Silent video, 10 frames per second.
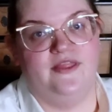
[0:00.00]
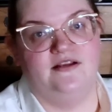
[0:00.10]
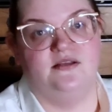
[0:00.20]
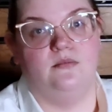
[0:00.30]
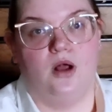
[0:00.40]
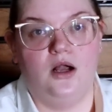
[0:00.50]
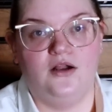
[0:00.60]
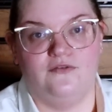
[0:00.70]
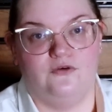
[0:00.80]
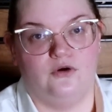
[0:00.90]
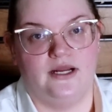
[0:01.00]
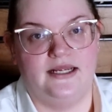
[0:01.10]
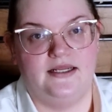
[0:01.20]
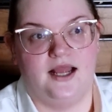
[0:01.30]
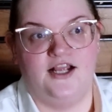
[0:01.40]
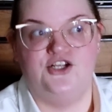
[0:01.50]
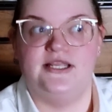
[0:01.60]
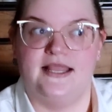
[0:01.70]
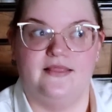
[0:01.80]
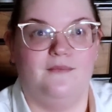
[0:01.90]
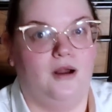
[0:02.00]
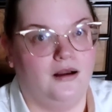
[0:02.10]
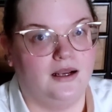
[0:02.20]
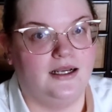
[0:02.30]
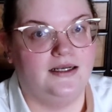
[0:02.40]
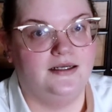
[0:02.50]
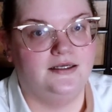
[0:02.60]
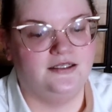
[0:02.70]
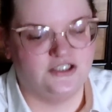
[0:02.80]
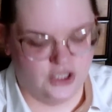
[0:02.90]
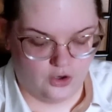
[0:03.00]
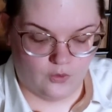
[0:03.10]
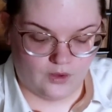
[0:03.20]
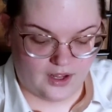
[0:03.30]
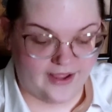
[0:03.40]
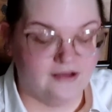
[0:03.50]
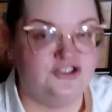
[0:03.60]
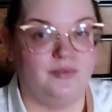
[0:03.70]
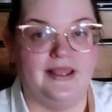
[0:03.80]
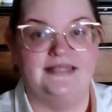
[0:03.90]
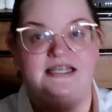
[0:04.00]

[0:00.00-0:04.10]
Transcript: there's a manga for it. I should get the manga. So I also picked